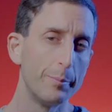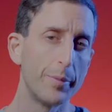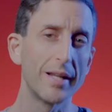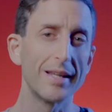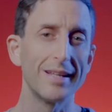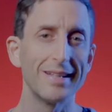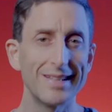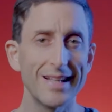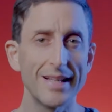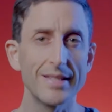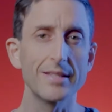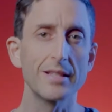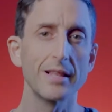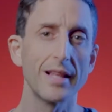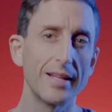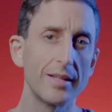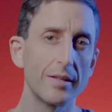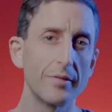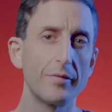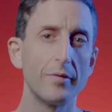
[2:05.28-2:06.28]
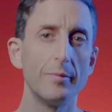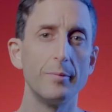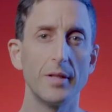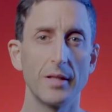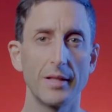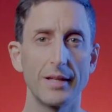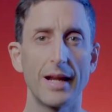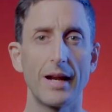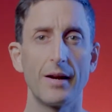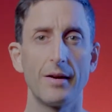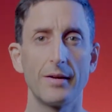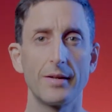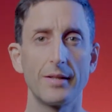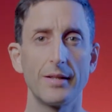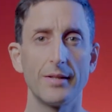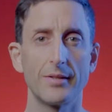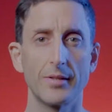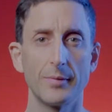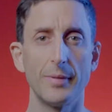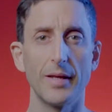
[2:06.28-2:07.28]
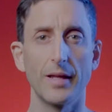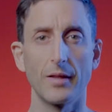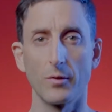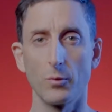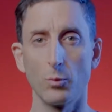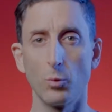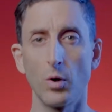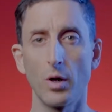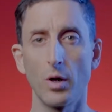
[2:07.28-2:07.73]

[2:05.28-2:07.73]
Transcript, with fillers: but it does lend a familiarity to being in the